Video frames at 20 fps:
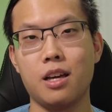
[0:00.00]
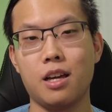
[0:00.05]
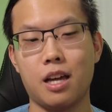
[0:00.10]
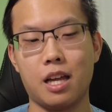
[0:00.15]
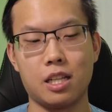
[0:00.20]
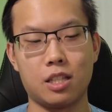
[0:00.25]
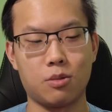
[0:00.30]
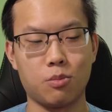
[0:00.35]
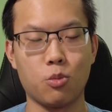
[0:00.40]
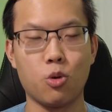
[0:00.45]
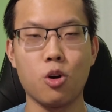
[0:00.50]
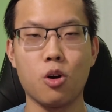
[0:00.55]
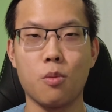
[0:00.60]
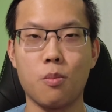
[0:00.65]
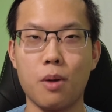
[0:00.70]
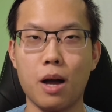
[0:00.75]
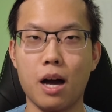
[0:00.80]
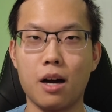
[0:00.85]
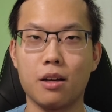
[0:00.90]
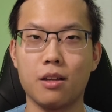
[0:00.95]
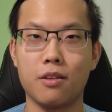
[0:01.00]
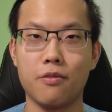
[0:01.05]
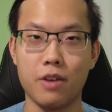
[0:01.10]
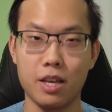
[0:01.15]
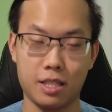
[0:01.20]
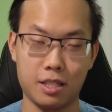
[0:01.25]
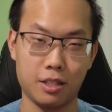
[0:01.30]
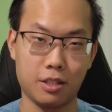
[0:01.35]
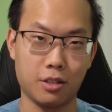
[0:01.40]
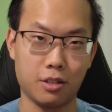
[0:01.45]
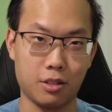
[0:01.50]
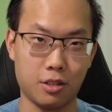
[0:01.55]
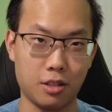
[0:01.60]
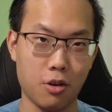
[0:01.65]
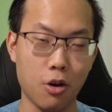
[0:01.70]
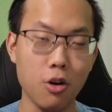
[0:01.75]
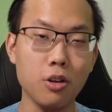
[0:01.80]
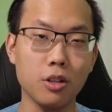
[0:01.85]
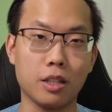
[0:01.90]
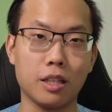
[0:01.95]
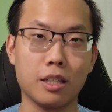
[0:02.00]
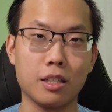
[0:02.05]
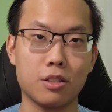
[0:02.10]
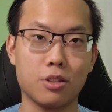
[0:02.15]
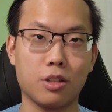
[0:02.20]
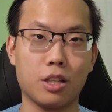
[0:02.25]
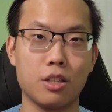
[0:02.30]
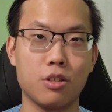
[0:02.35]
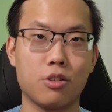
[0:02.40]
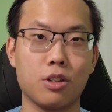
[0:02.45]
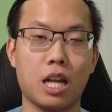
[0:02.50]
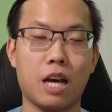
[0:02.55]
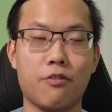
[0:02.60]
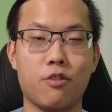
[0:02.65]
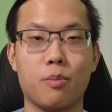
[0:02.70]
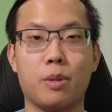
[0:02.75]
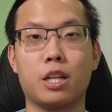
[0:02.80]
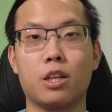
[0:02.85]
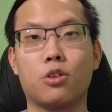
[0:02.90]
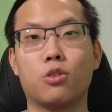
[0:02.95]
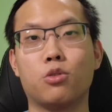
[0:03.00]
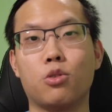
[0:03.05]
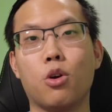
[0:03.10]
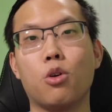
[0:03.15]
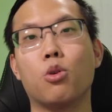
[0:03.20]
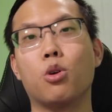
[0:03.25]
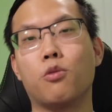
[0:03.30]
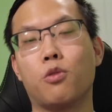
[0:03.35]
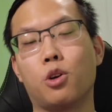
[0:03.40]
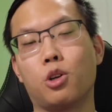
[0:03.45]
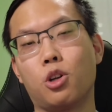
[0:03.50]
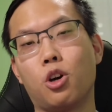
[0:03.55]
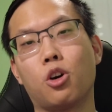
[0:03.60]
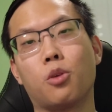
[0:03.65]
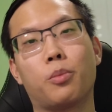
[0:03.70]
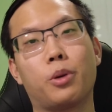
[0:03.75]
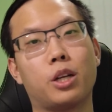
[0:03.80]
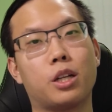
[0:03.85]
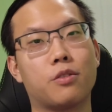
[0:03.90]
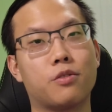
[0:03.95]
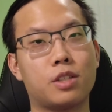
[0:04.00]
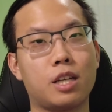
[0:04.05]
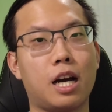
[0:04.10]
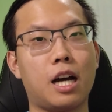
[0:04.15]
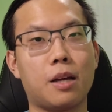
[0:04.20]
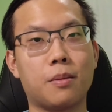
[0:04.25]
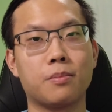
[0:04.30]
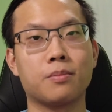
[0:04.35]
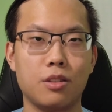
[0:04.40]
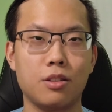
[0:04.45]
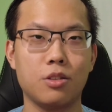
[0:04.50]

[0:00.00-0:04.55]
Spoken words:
And it's more about investing early so that you can have your money grow over a long period of time.